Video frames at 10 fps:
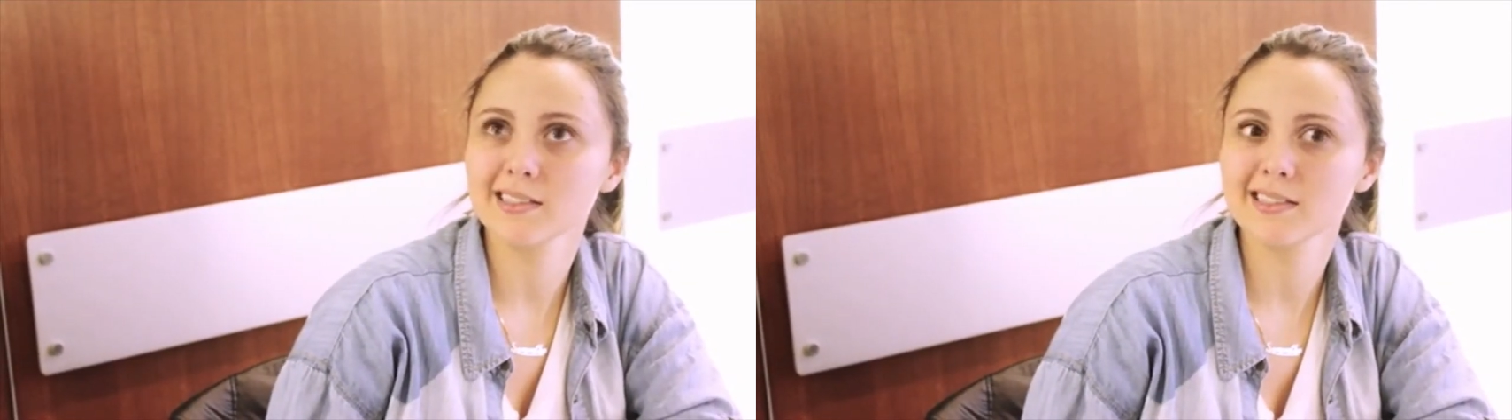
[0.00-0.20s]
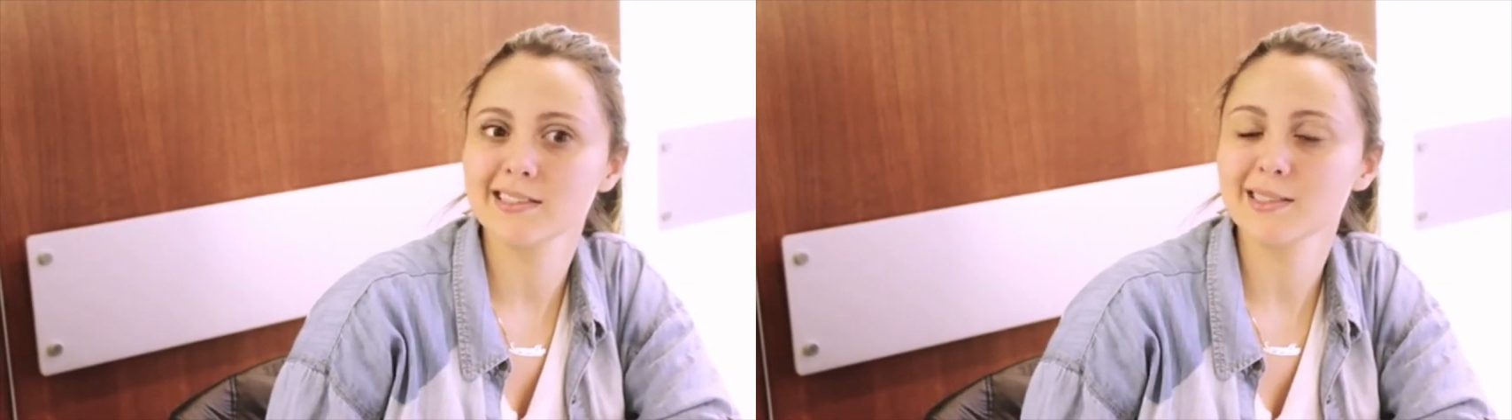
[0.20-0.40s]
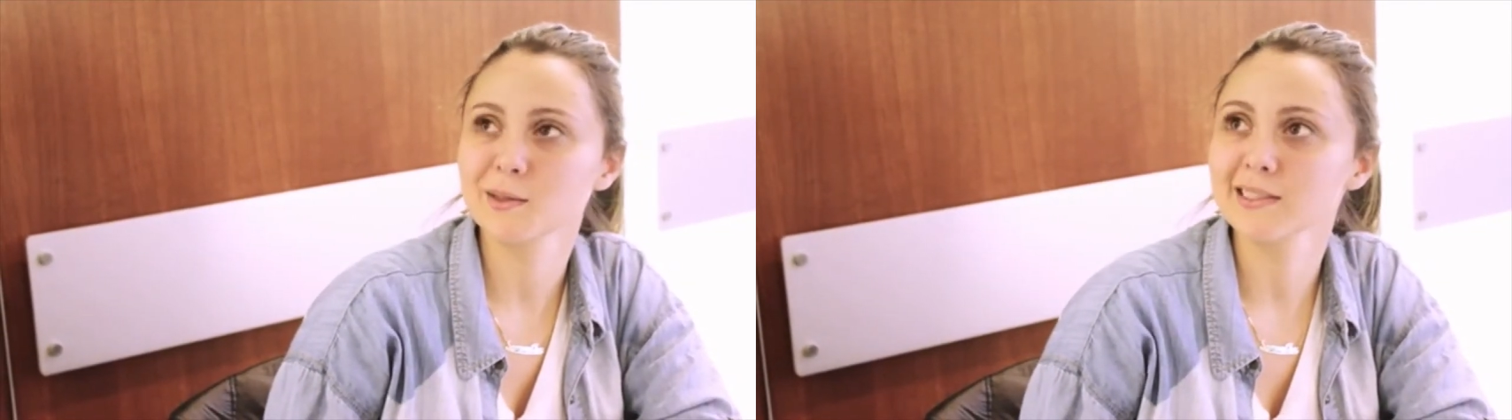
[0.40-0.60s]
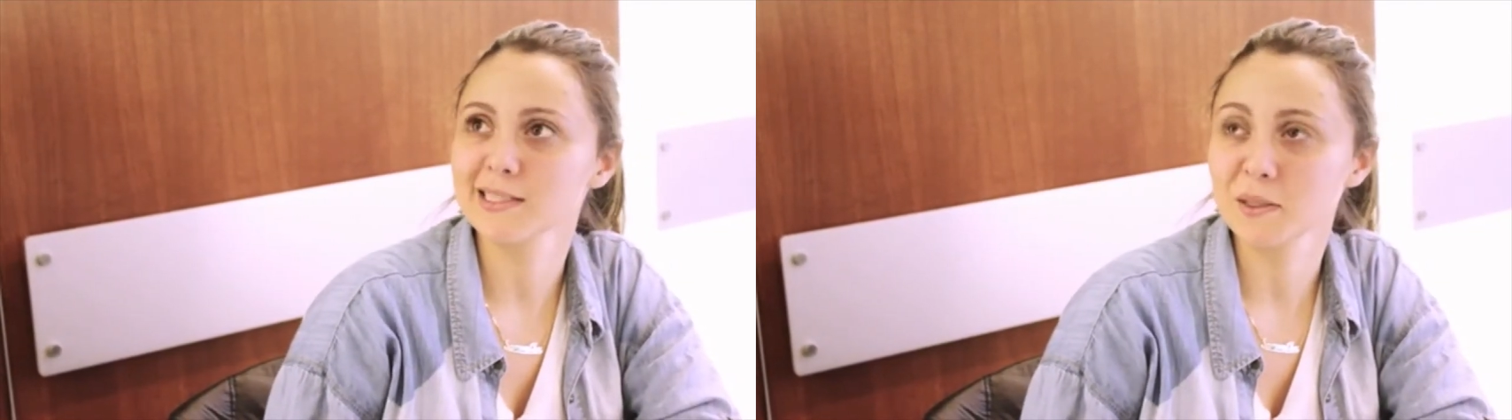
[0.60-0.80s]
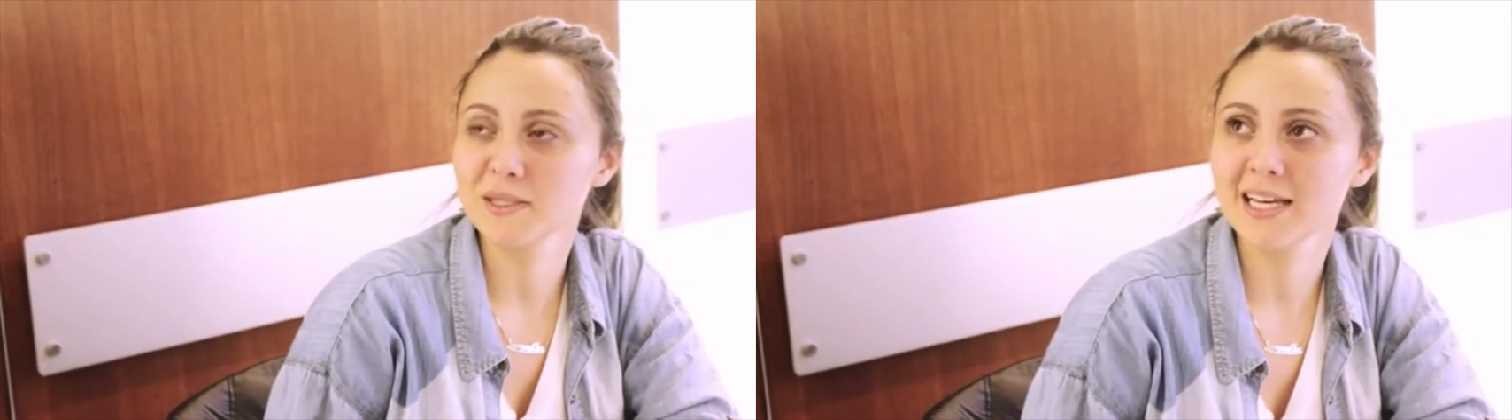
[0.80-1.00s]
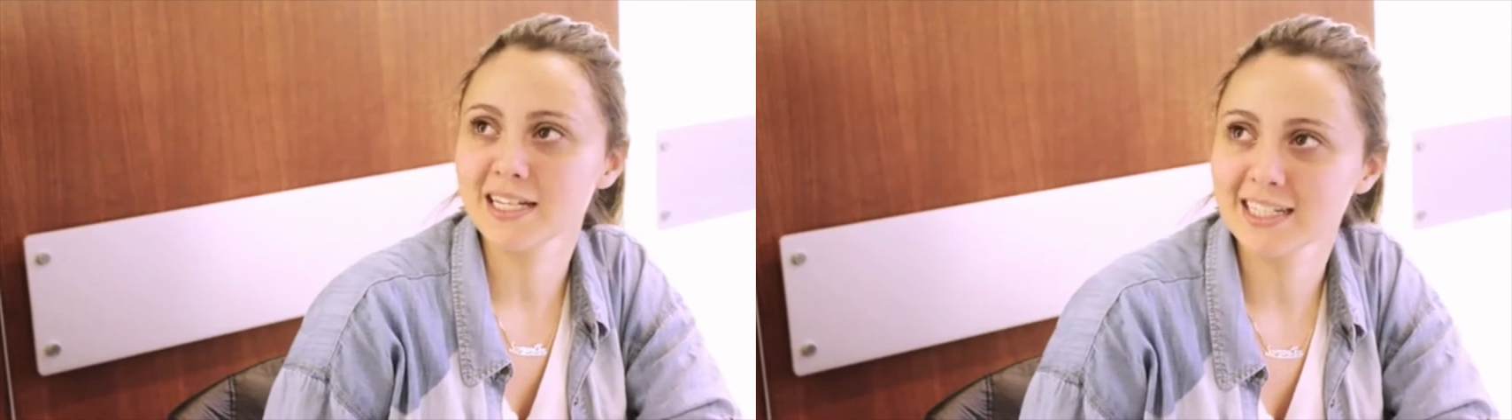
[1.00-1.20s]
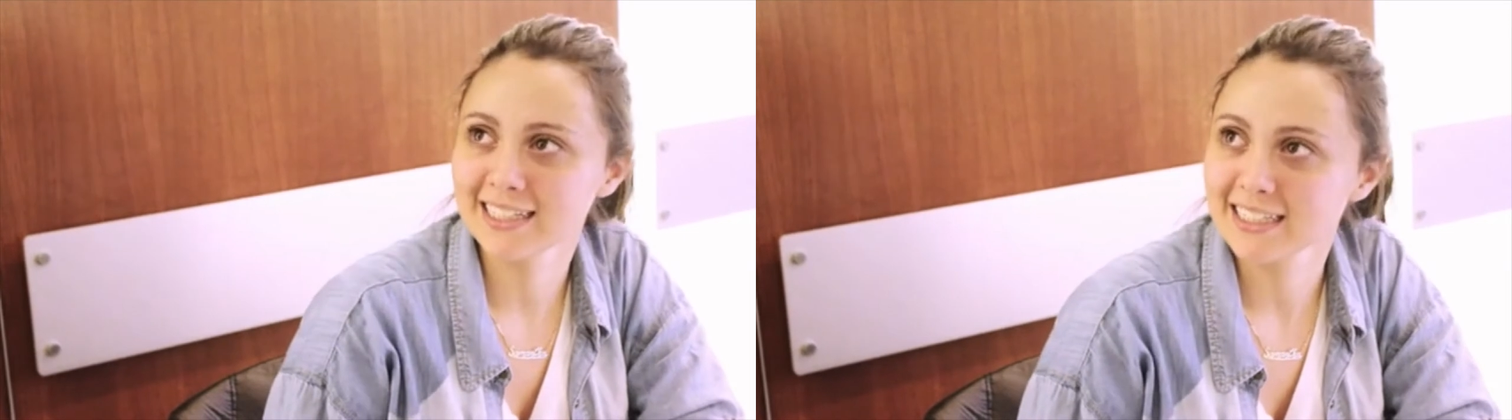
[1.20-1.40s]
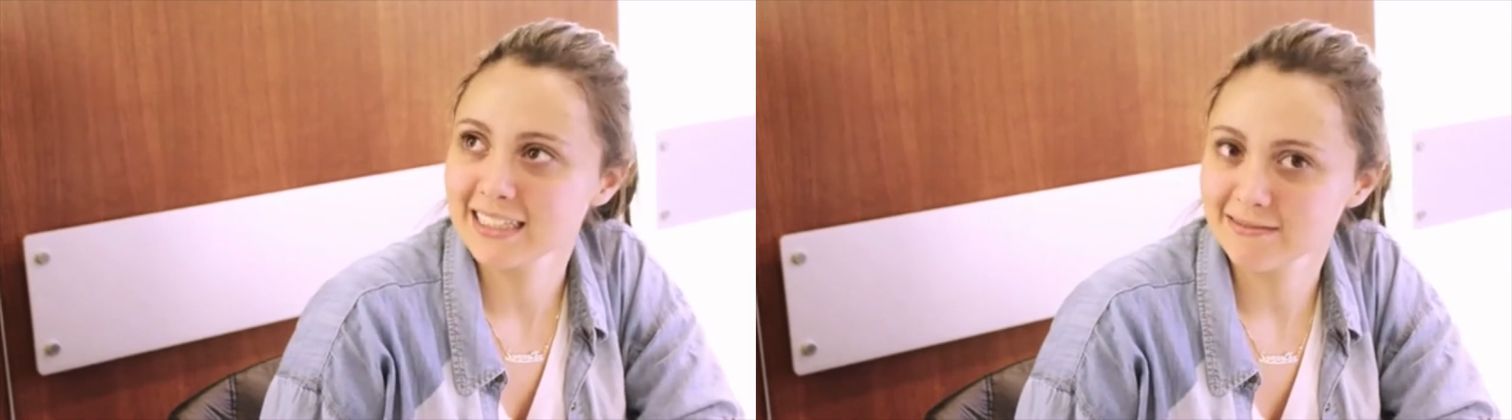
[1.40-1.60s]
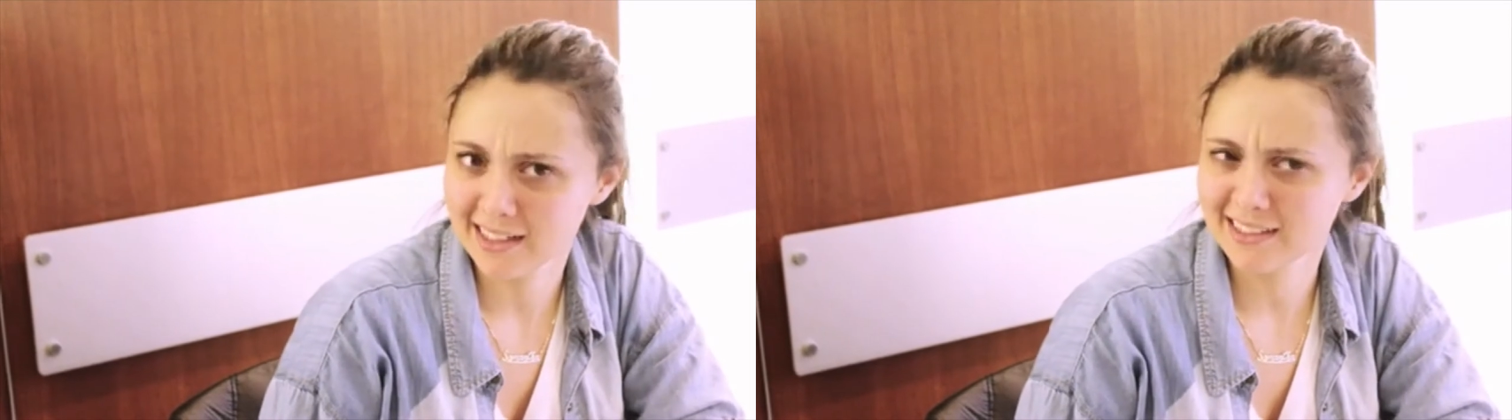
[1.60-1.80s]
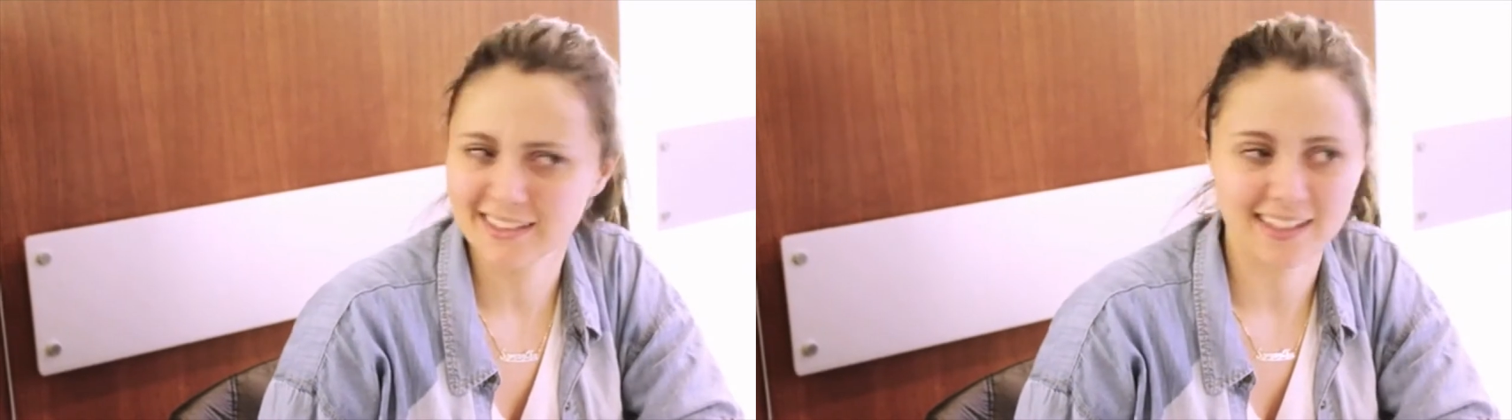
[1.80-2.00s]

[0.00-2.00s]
Student Association, right?